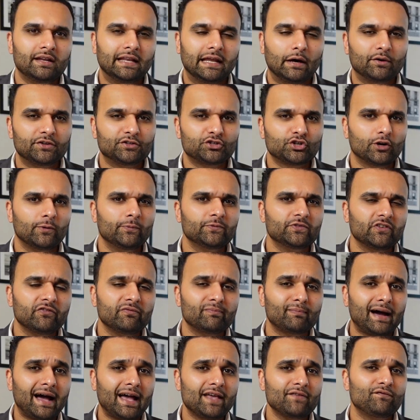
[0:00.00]
Now, in terms of
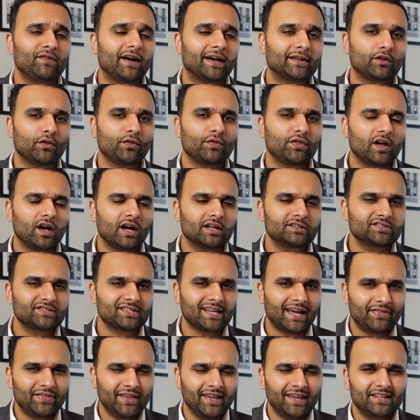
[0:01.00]
my final thoughts,
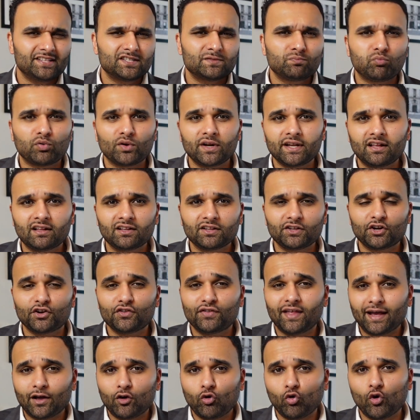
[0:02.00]
I think it's pretty clear
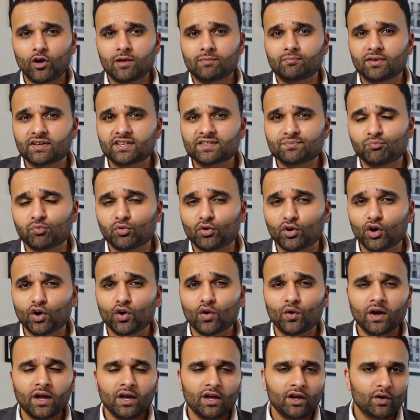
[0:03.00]
that Coinbase
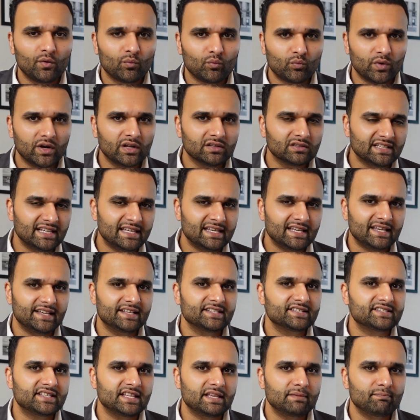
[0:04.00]
Pro really
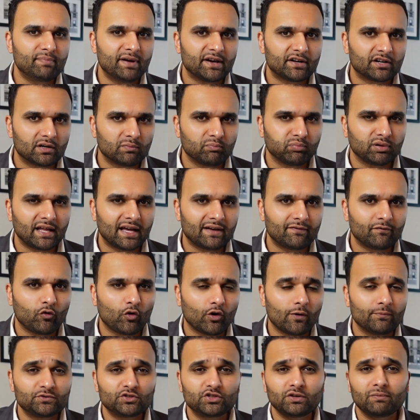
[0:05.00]
is the better
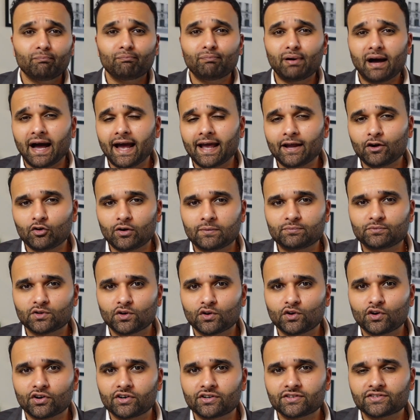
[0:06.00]
platform to buy
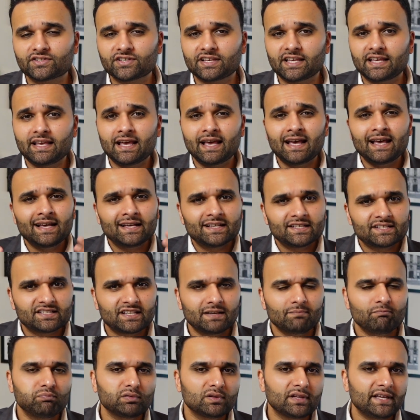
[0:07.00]
cryptocurrency
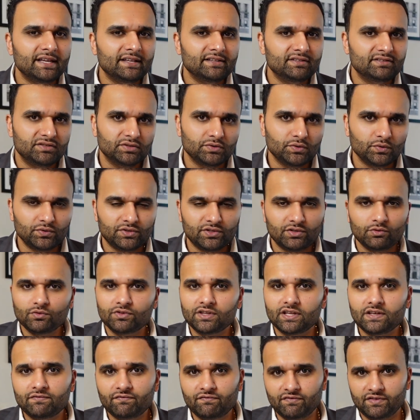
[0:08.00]
simply due to
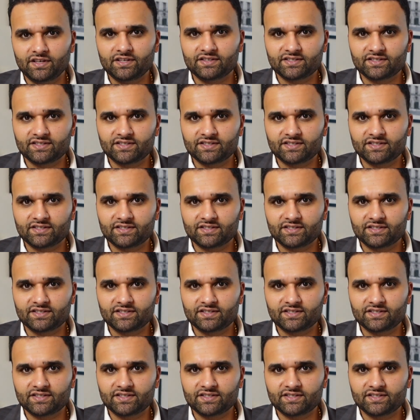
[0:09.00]
the fee